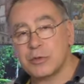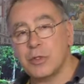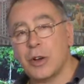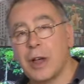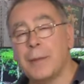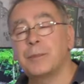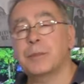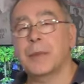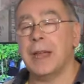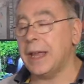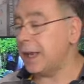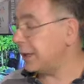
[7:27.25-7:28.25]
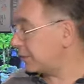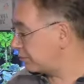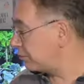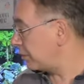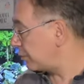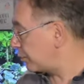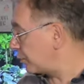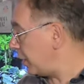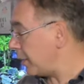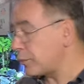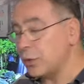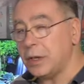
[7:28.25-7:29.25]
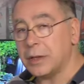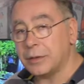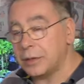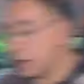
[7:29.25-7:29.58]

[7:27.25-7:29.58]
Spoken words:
right. And yeah, brilliant.